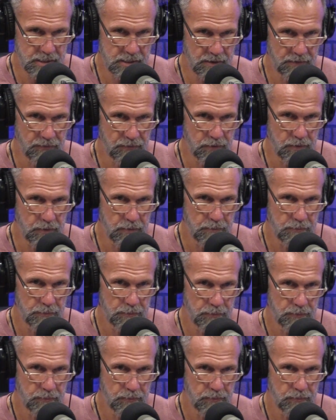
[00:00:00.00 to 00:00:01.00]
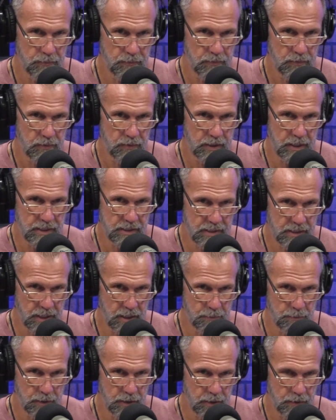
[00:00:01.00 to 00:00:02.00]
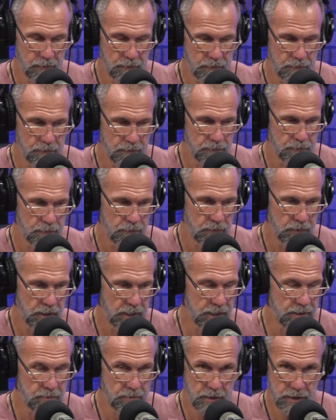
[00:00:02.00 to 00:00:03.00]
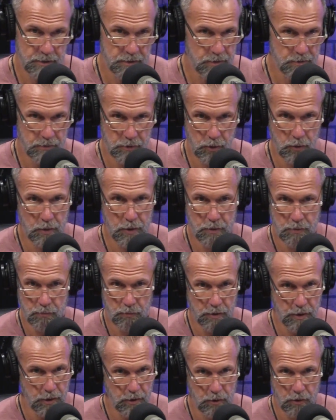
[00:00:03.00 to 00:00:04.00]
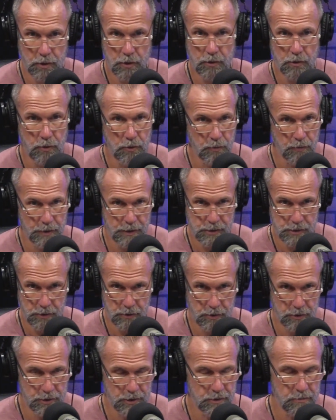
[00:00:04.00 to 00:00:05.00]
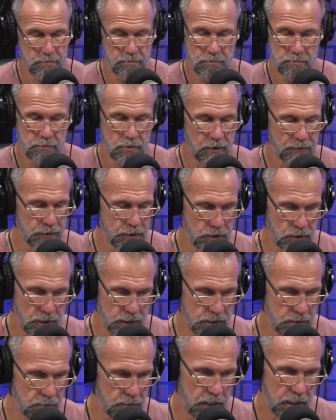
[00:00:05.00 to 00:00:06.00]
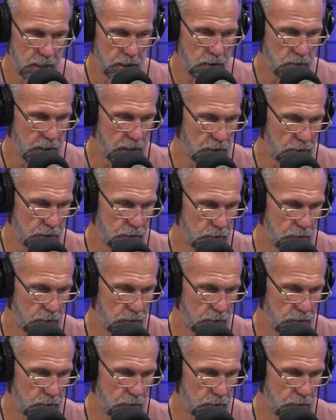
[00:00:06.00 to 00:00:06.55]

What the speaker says: different than typing. You can do the research. Don't have to trust me. Go out and